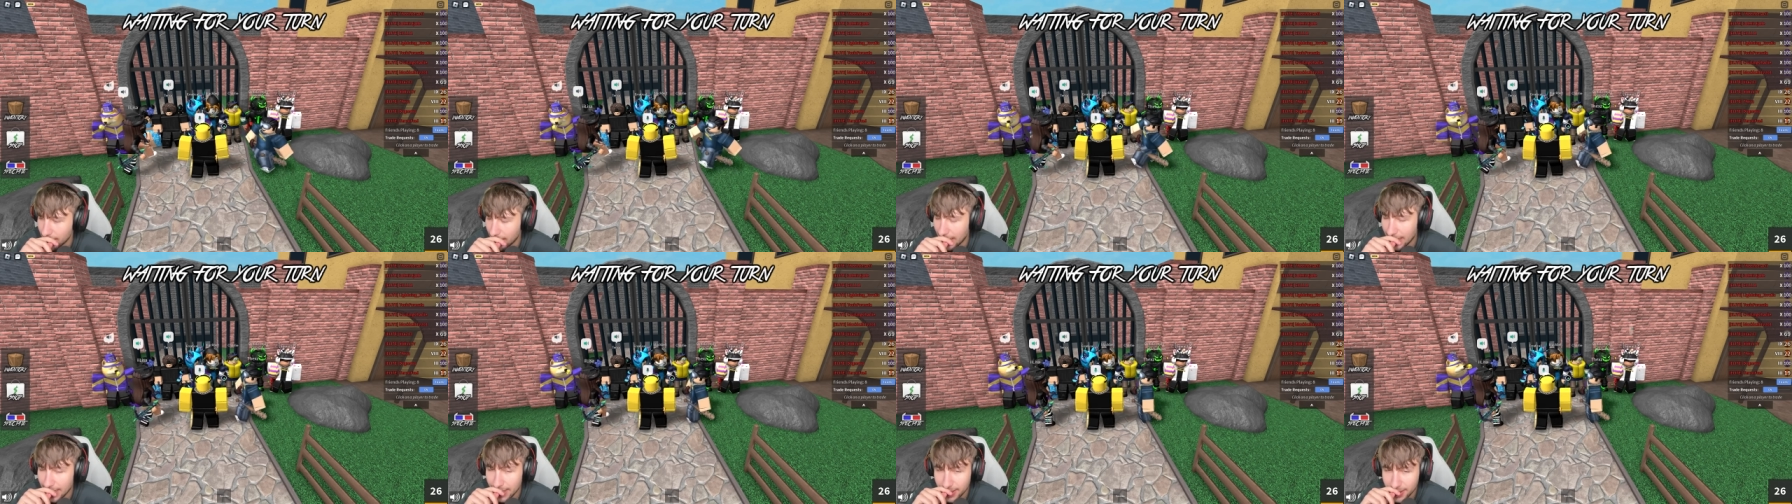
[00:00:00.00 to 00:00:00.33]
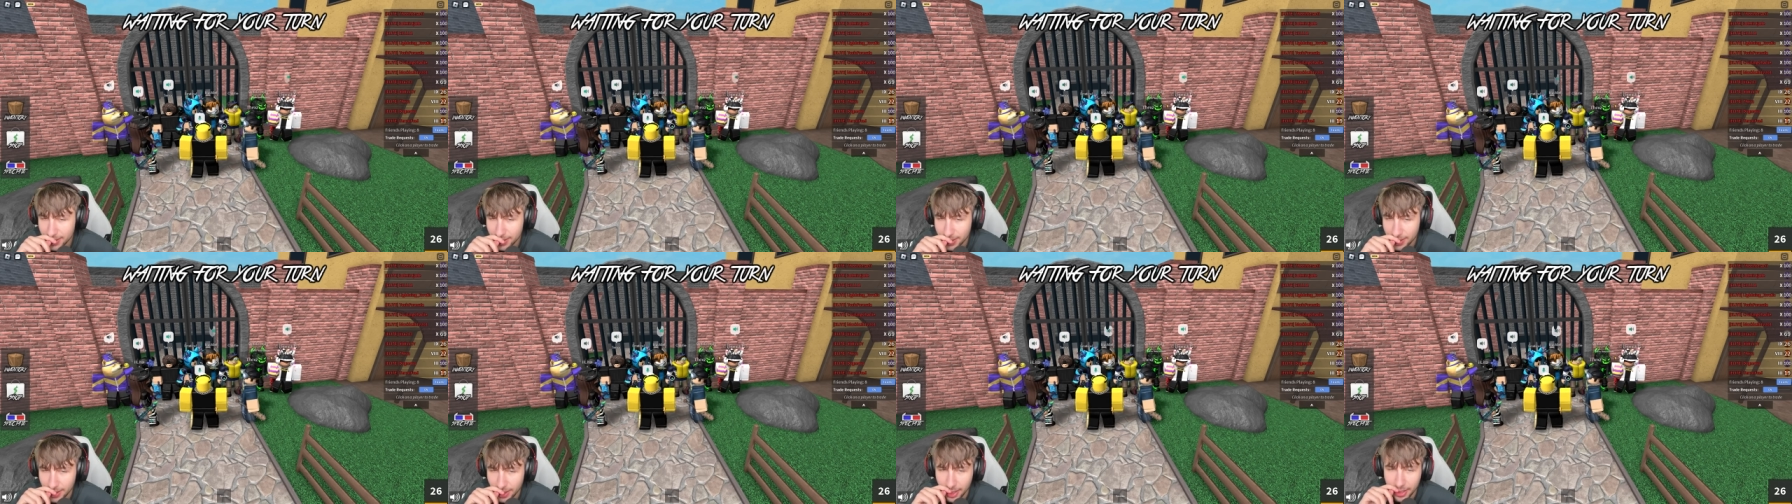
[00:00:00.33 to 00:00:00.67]

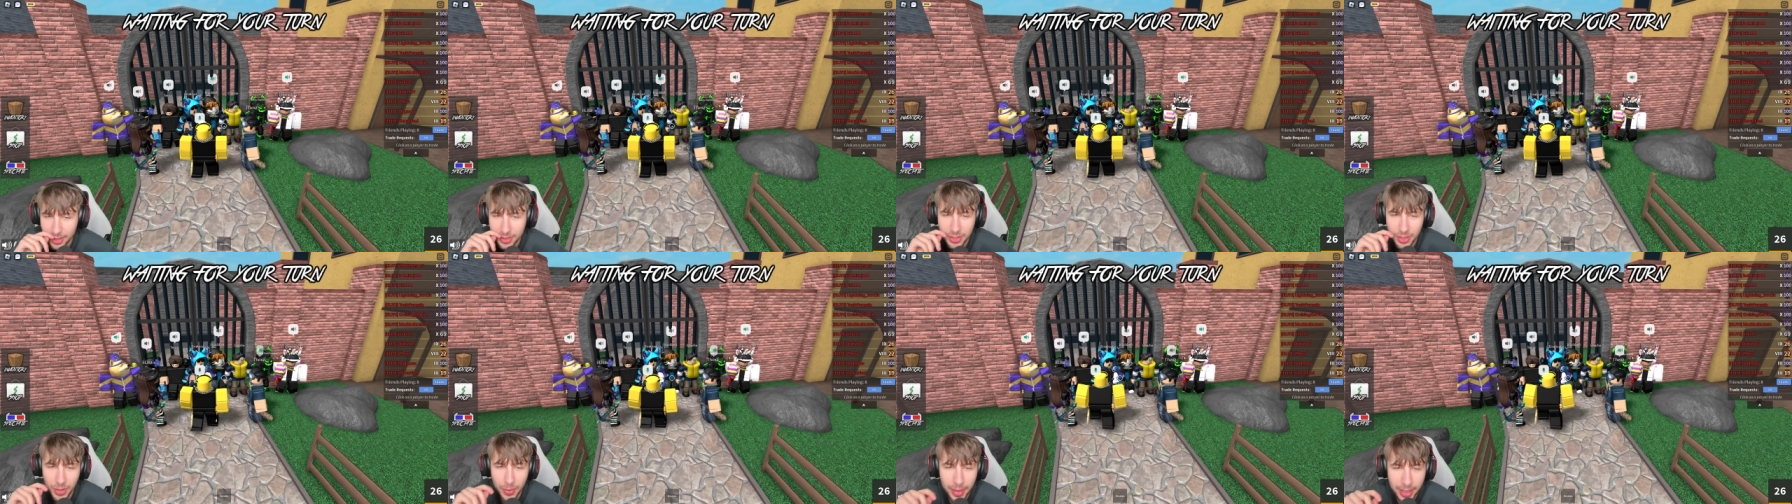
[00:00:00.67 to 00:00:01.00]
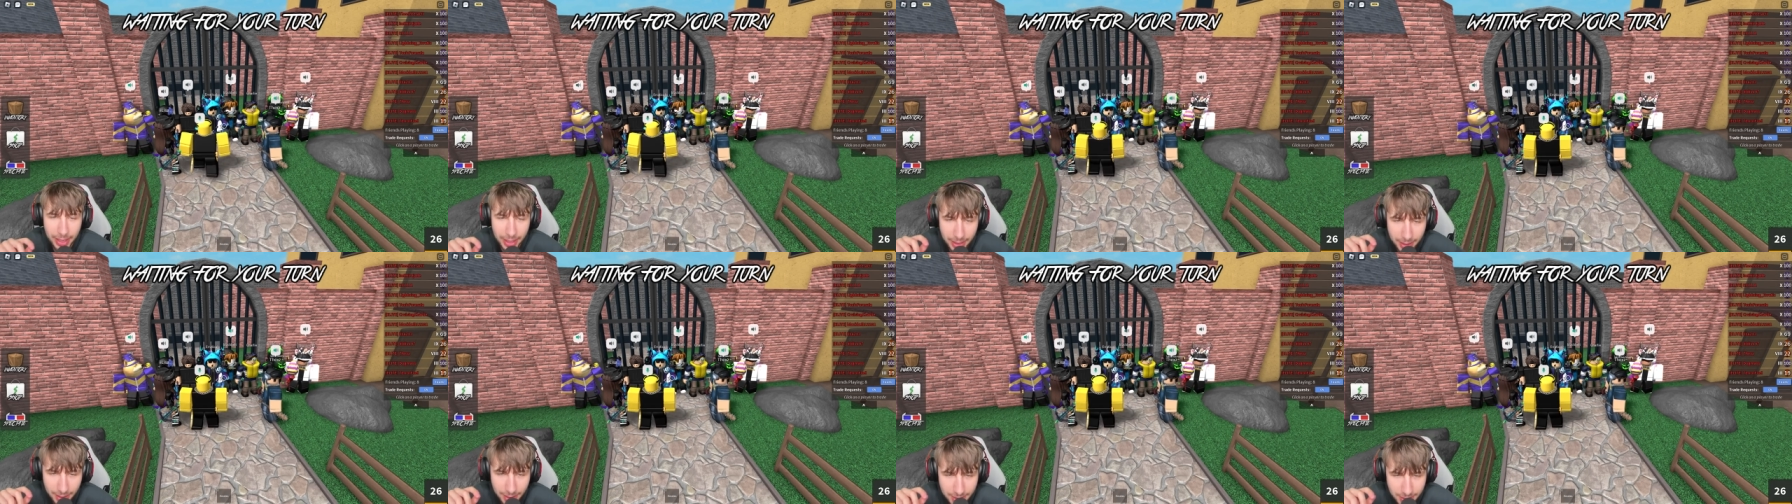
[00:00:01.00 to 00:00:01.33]
Eight? All right, let's go
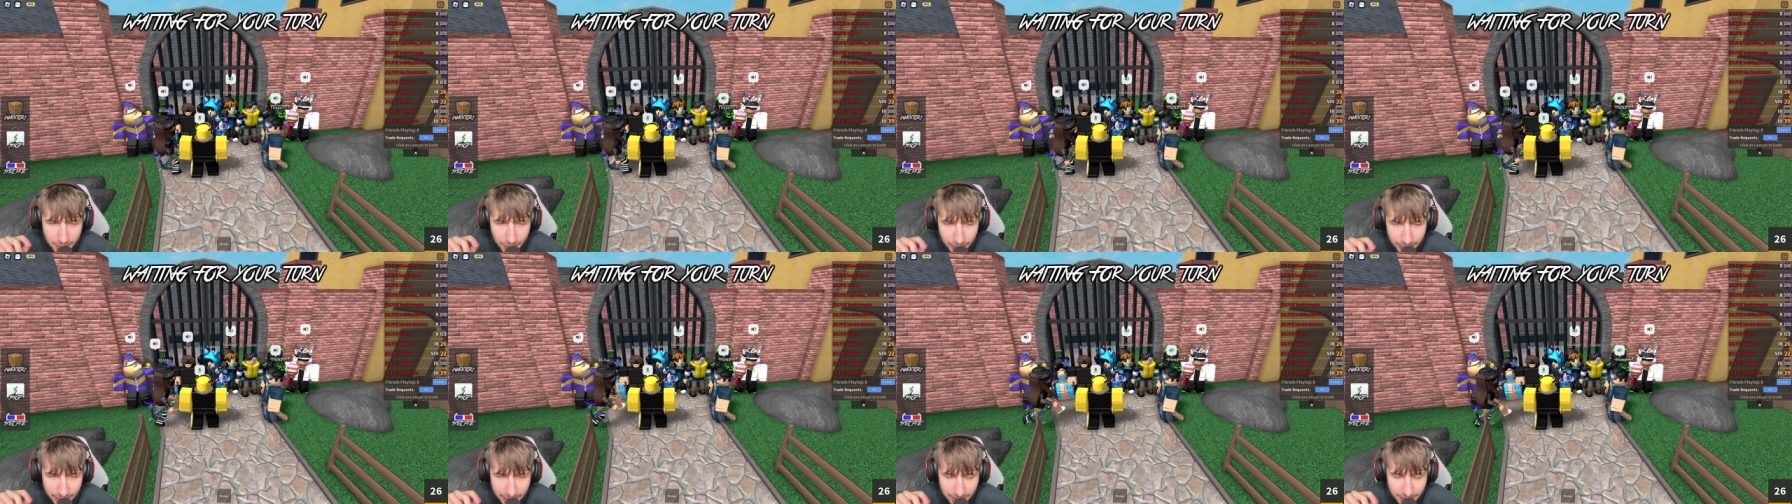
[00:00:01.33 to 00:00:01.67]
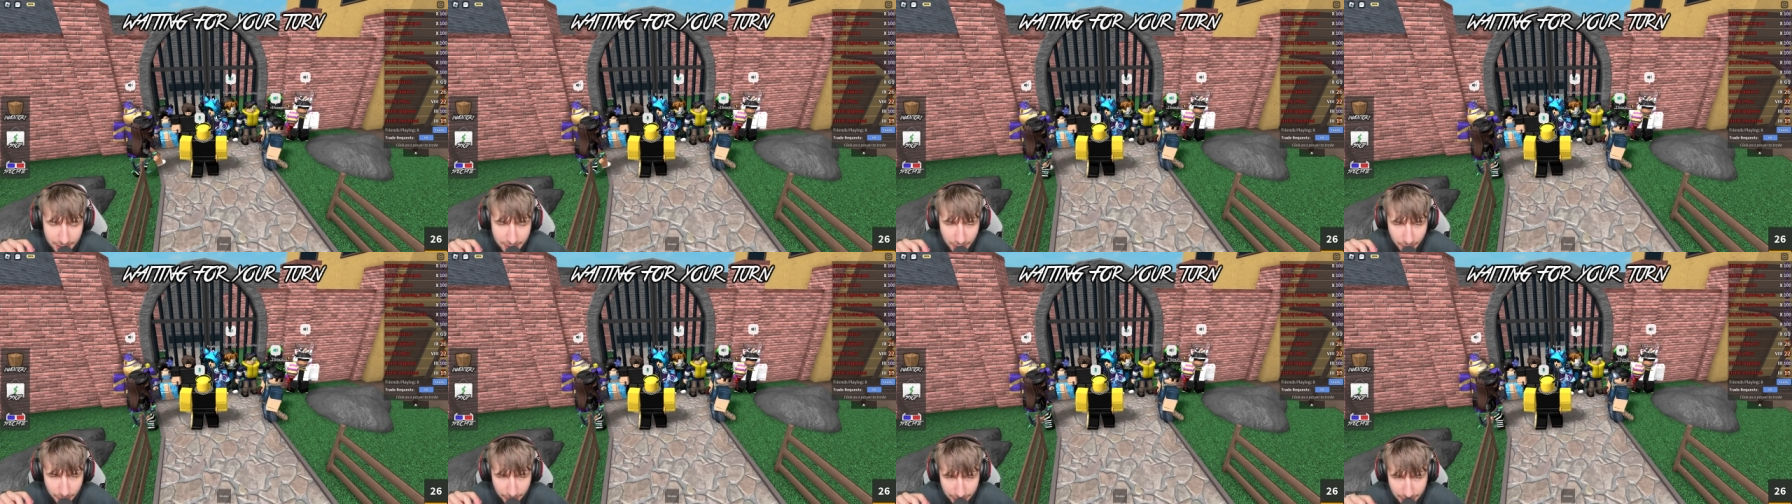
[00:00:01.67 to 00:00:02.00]
eight. Let's go eight.
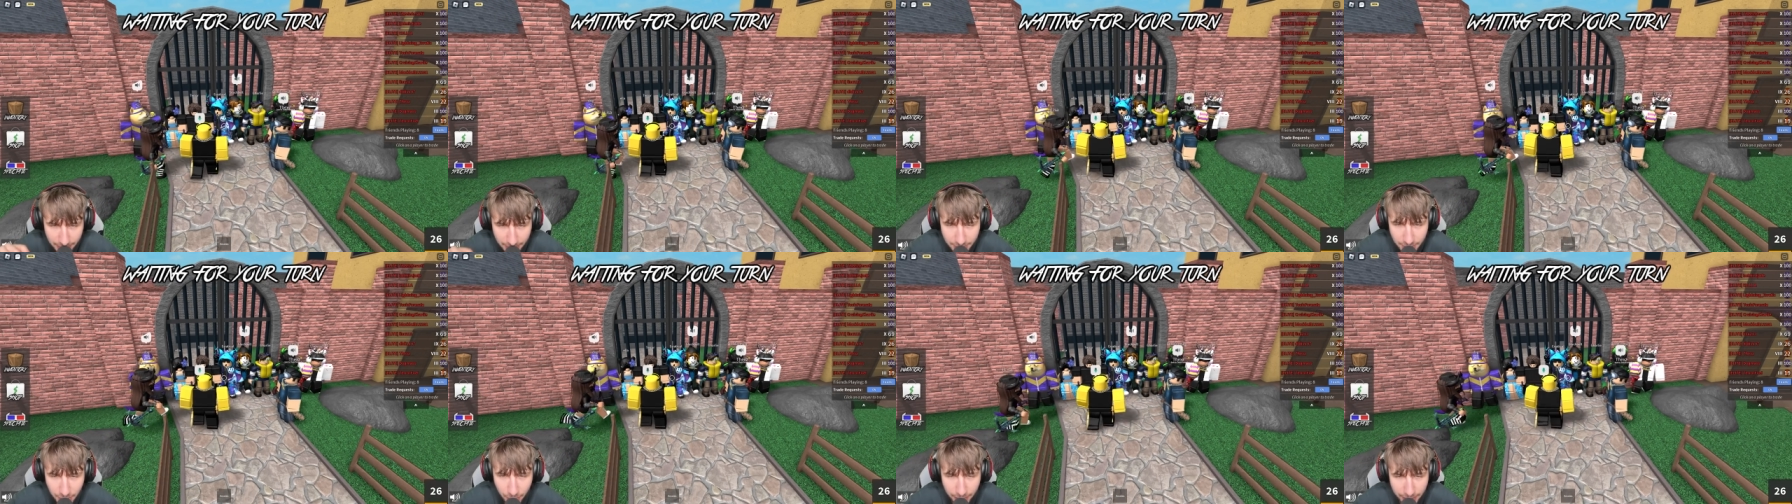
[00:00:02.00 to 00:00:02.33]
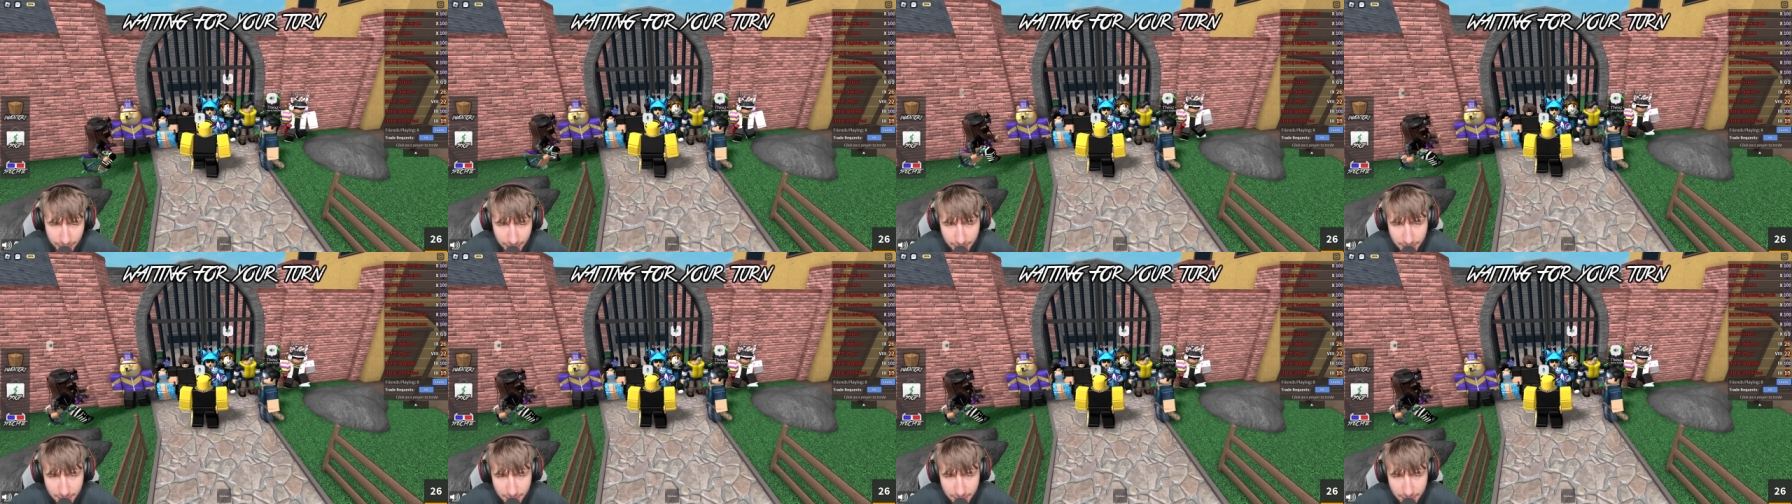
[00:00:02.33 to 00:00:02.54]
Let's go eight. Let's go eight.